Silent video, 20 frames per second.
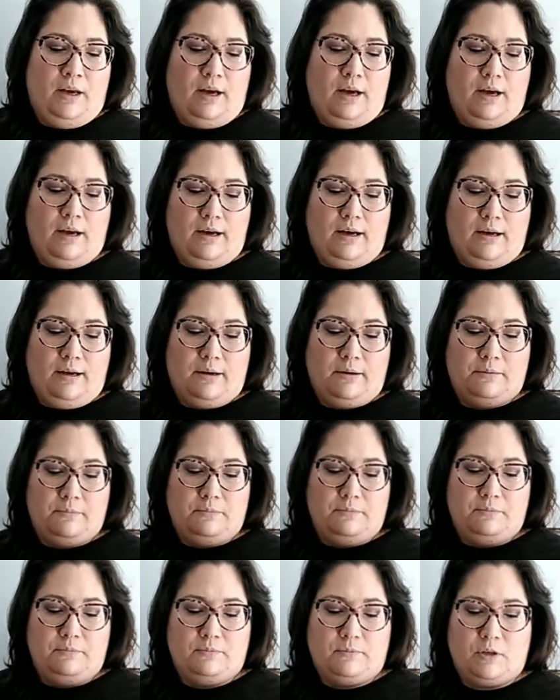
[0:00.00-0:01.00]

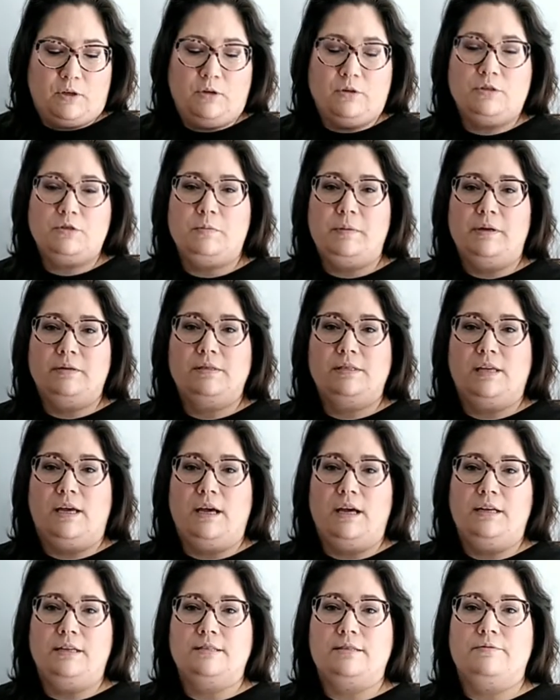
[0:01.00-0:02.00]
Kolsch Me
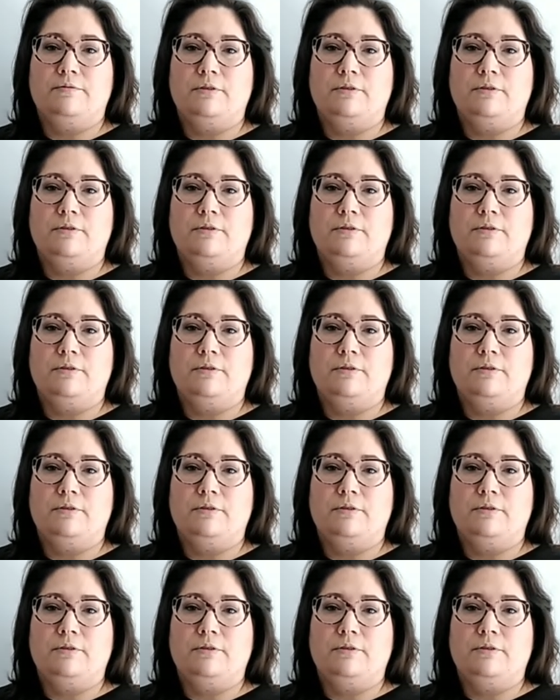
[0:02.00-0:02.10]
Outside is the